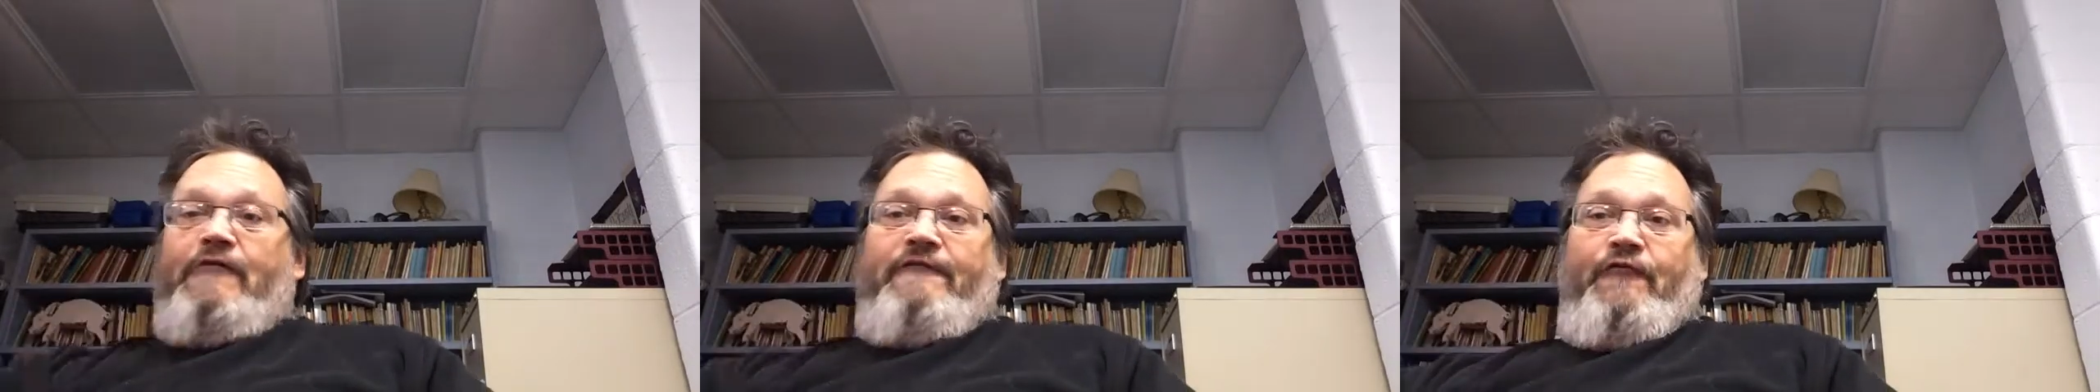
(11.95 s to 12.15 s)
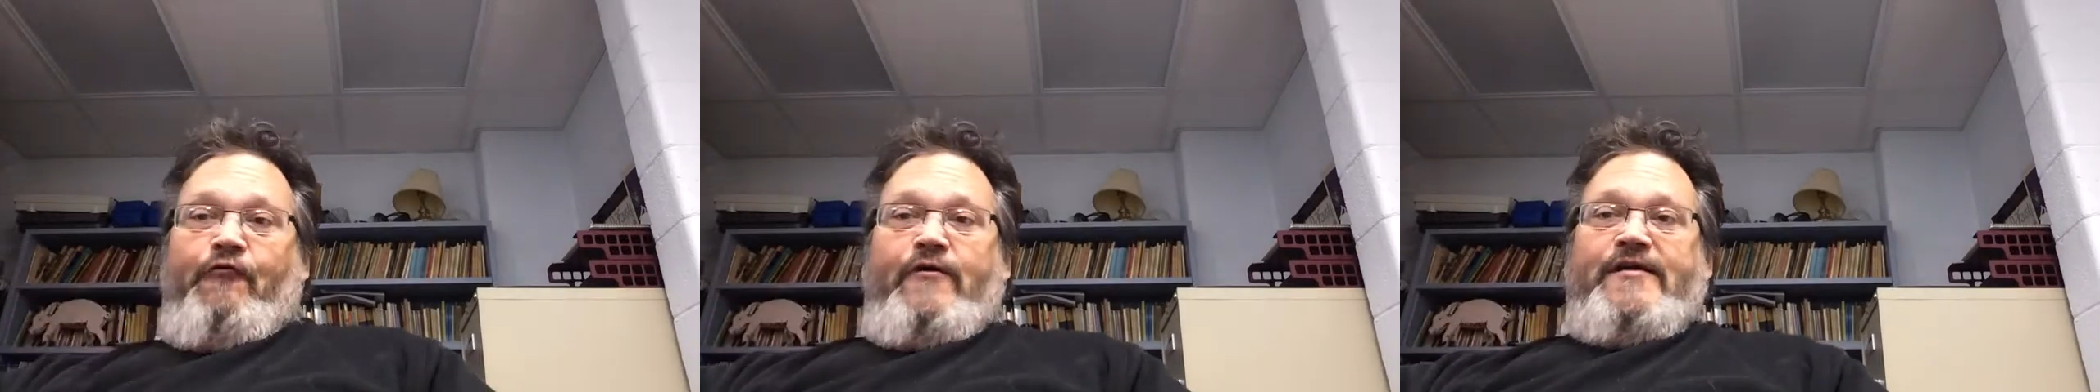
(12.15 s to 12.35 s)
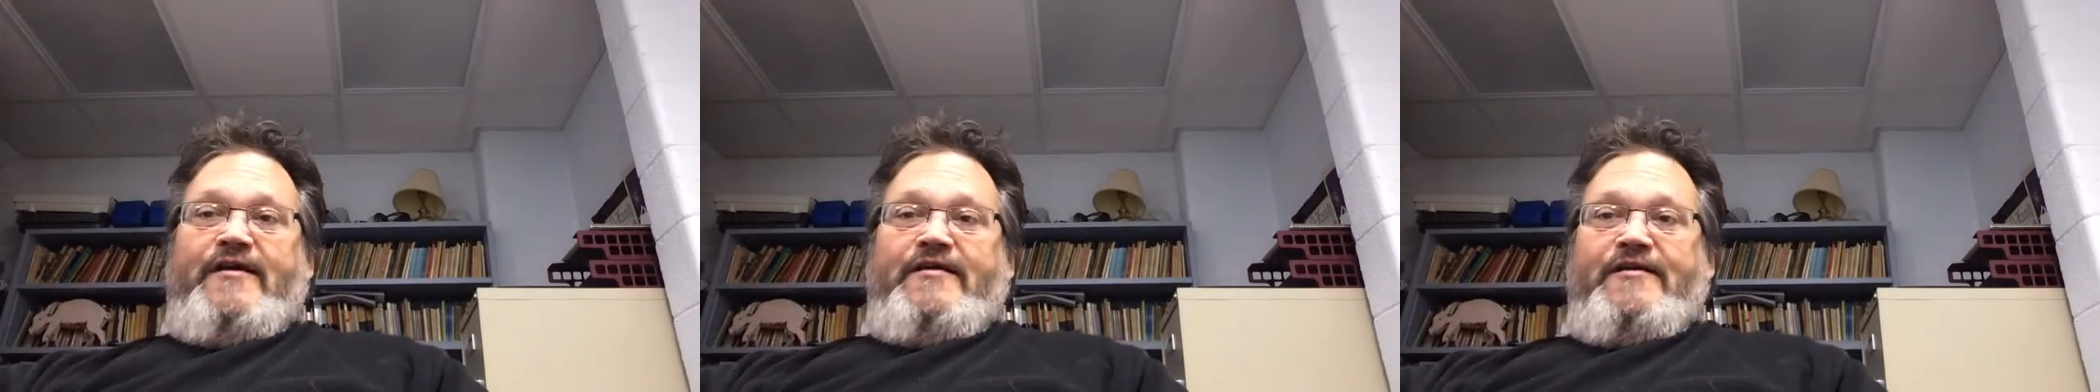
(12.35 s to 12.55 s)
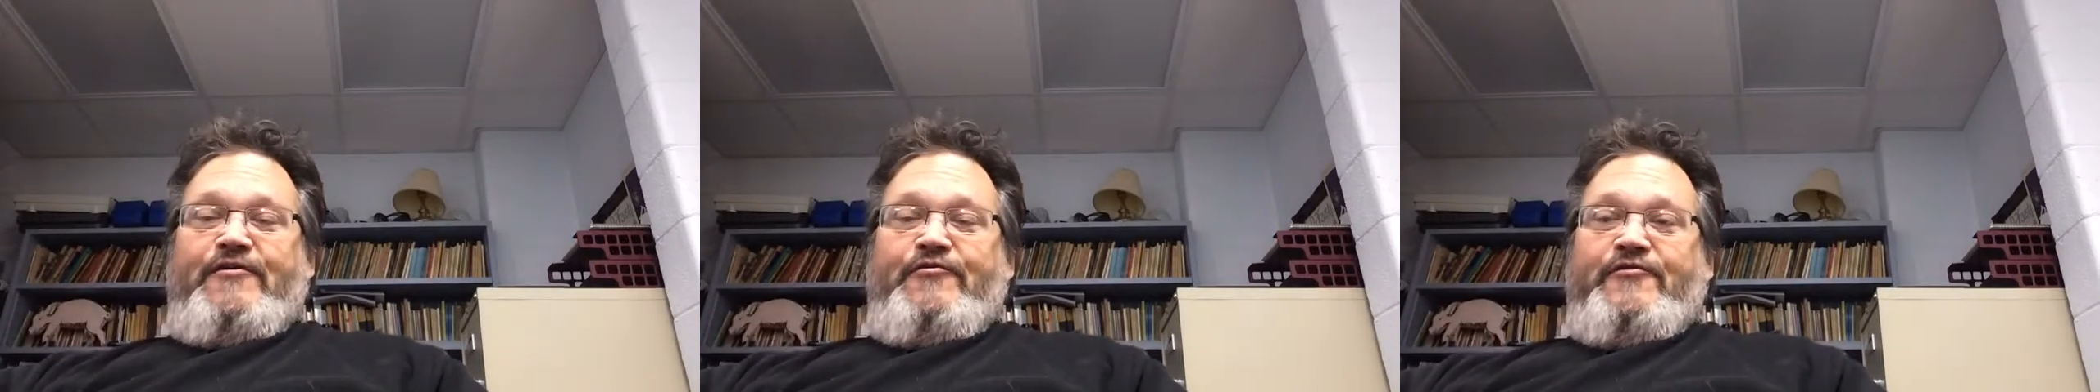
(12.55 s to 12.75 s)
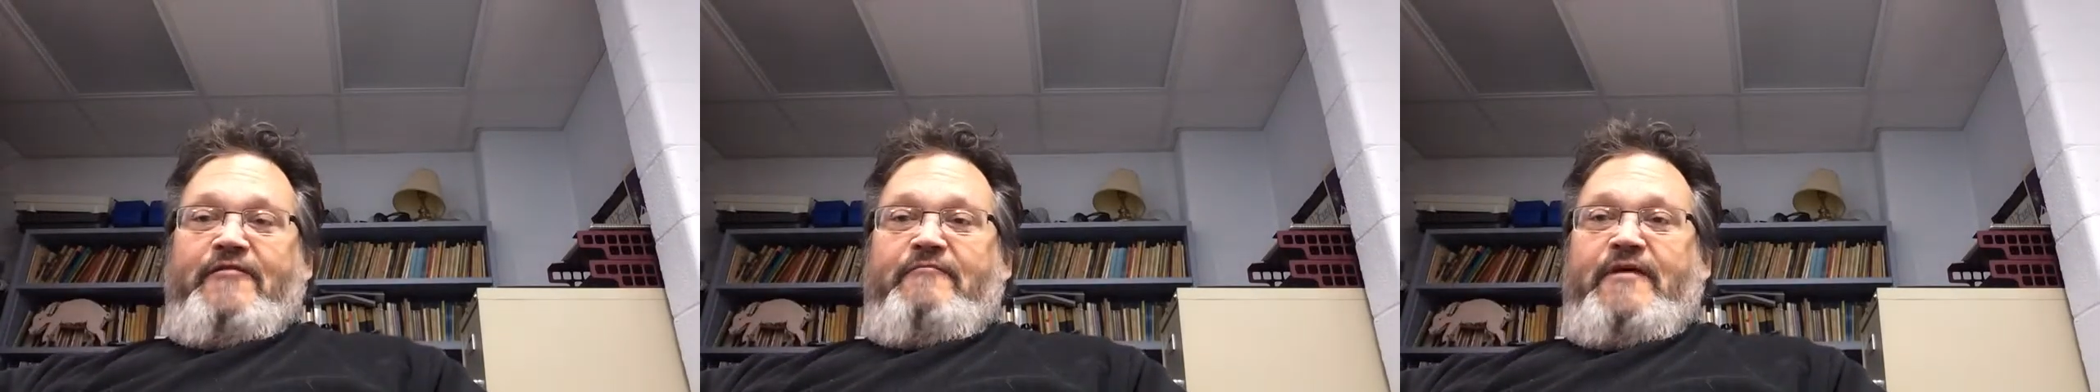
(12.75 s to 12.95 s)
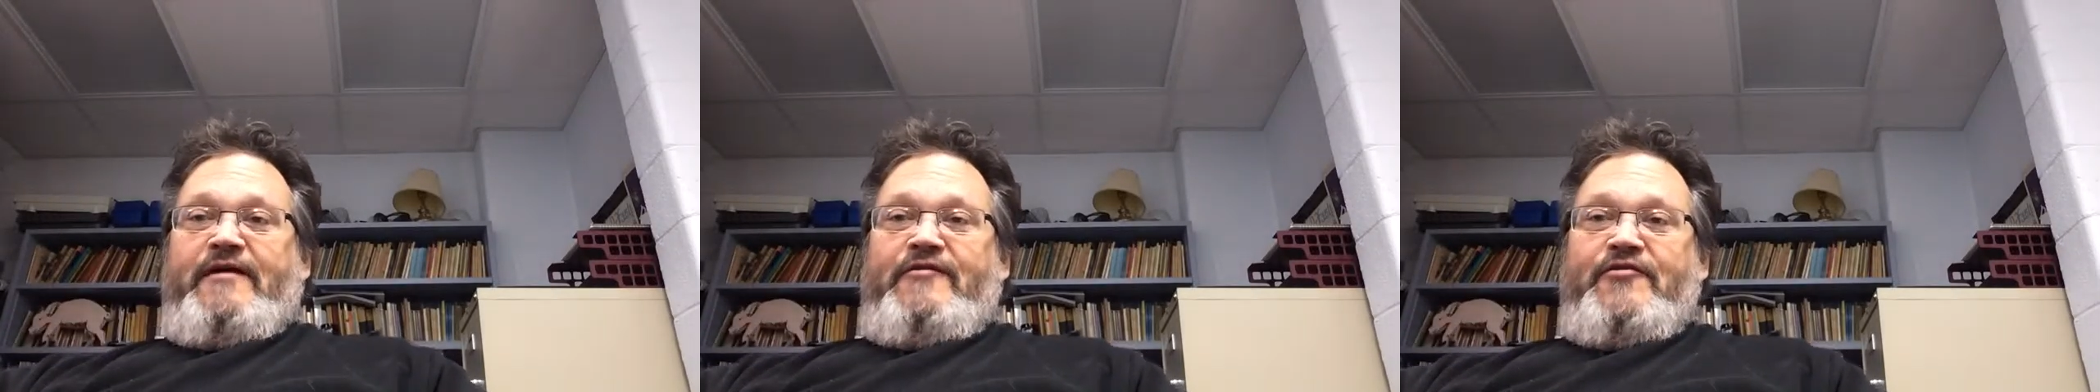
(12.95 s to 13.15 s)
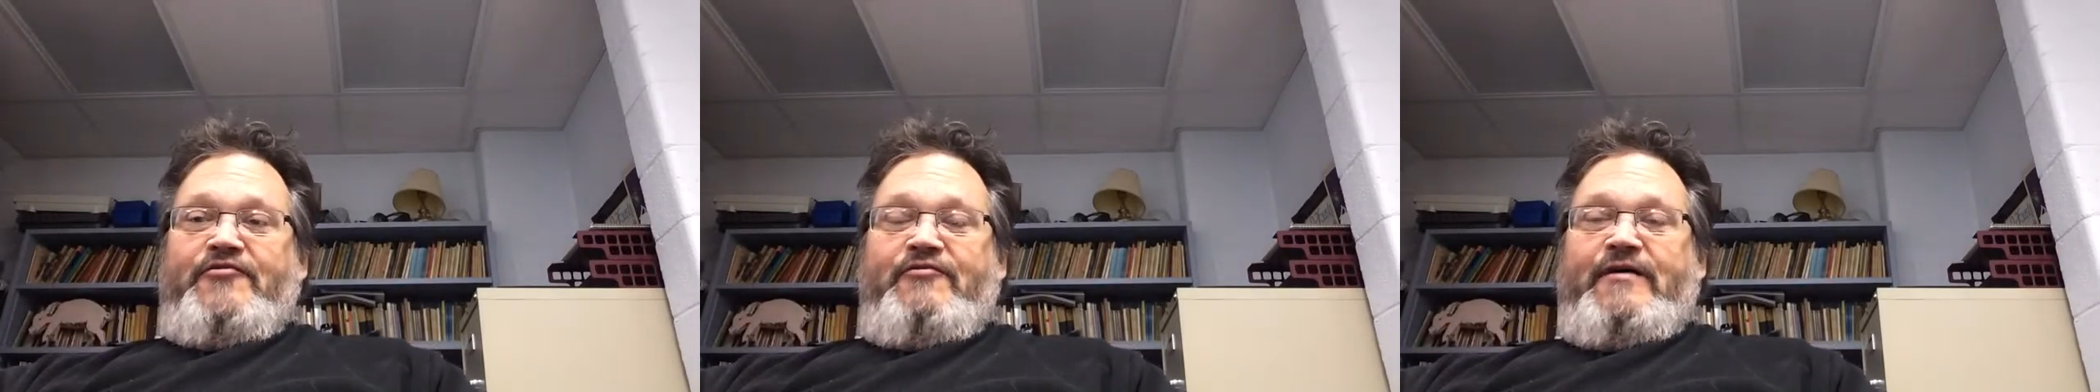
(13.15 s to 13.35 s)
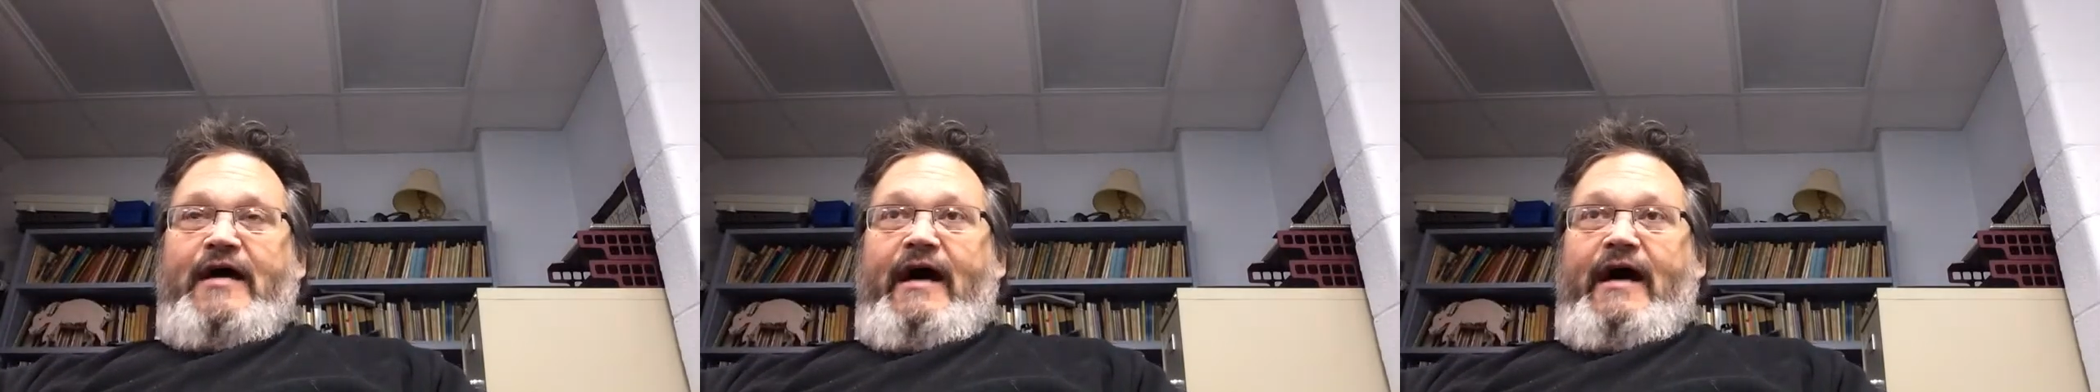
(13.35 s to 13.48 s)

14 years in ministry,